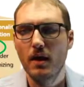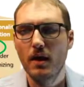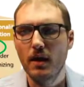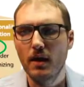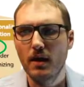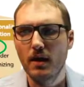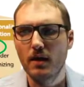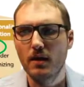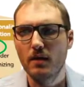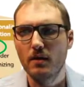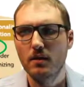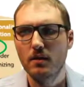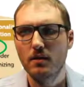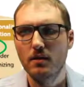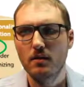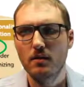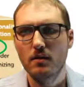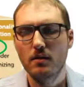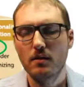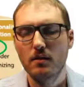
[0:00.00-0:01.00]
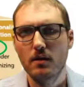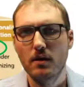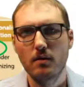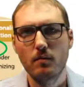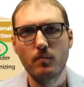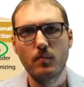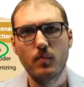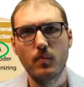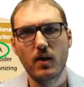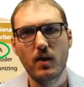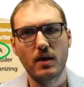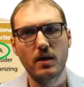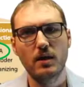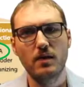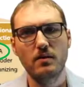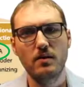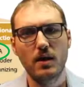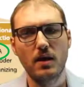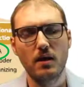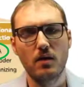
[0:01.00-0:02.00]
And they're
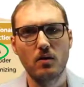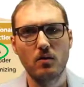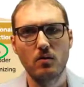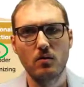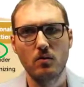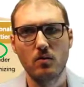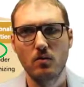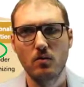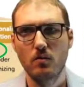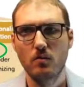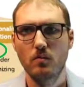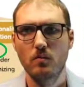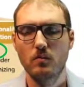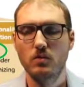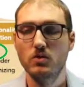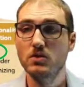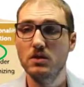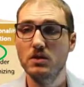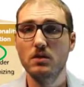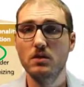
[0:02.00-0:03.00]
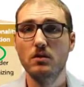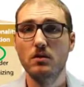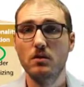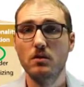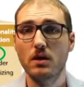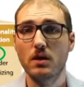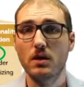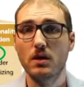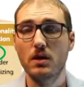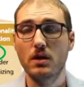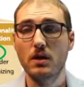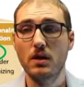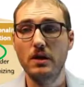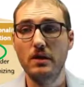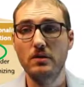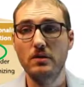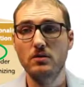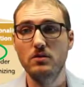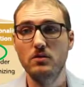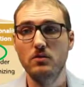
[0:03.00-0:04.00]
breaking down machine learning
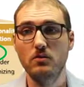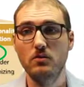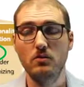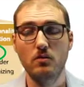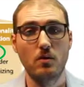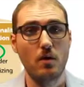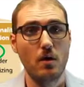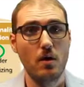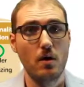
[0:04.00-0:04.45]
into